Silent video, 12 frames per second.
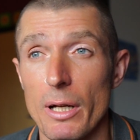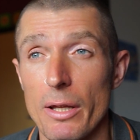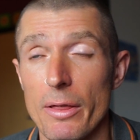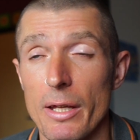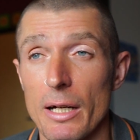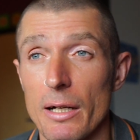But
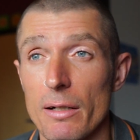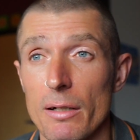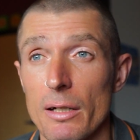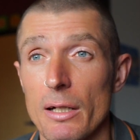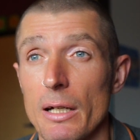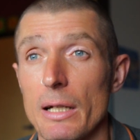I think
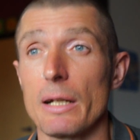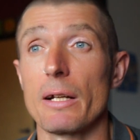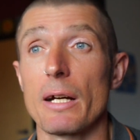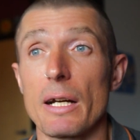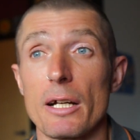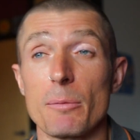
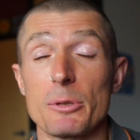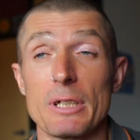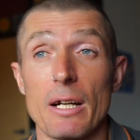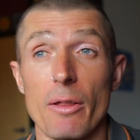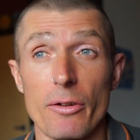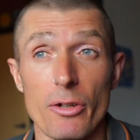
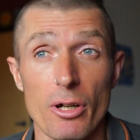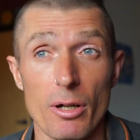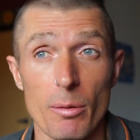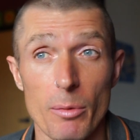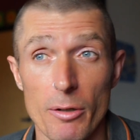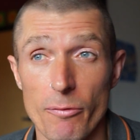99% of the
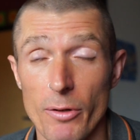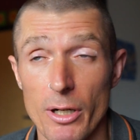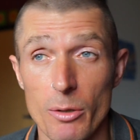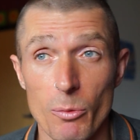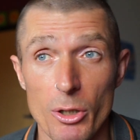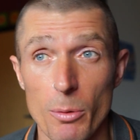time I
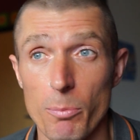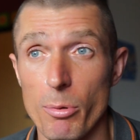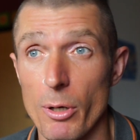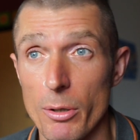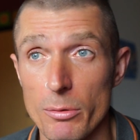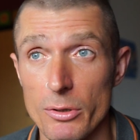find when you
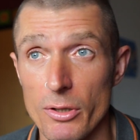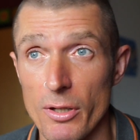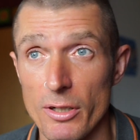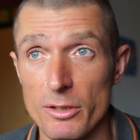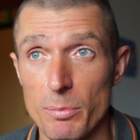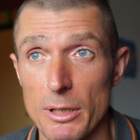approach
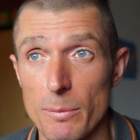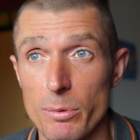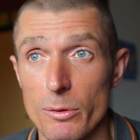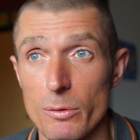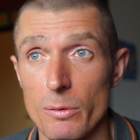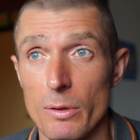these
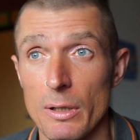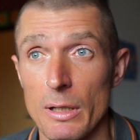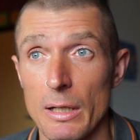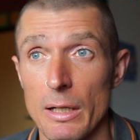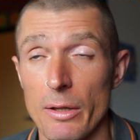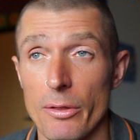people
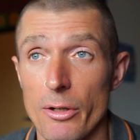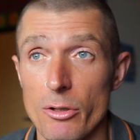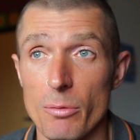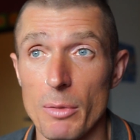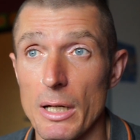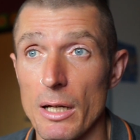that
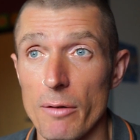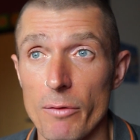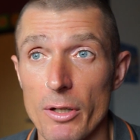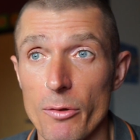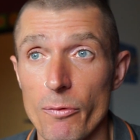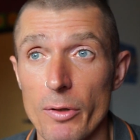you may
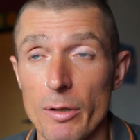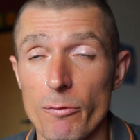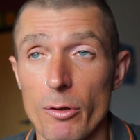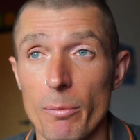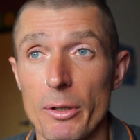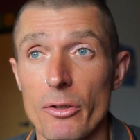have these
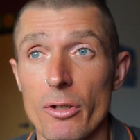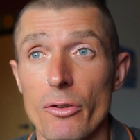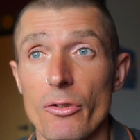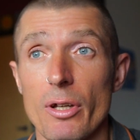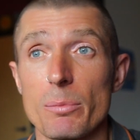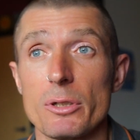fearful
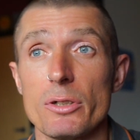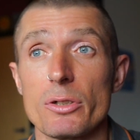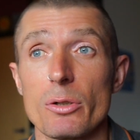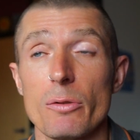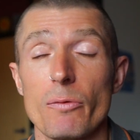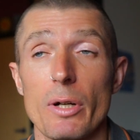
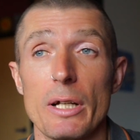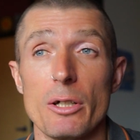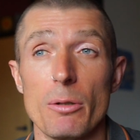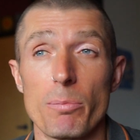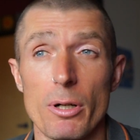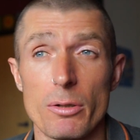misconceptions of, and
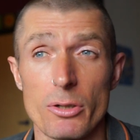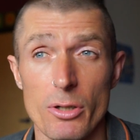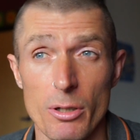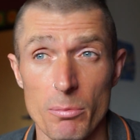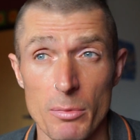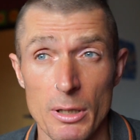you
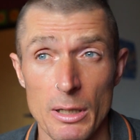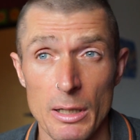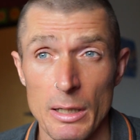approach them